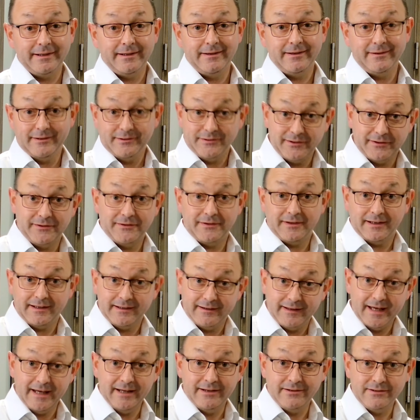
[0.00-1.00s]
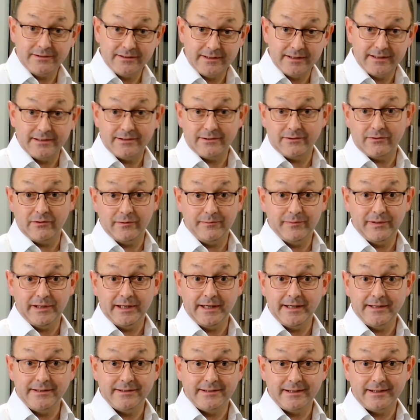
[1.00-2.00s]
adjusting hinges or
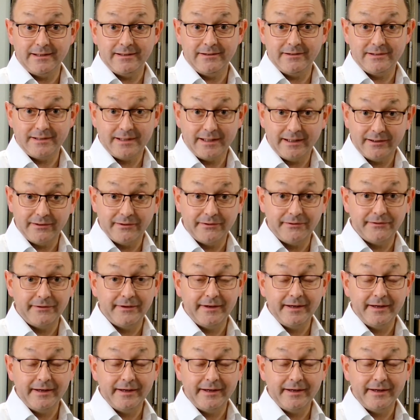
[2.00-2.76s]
replacing seals,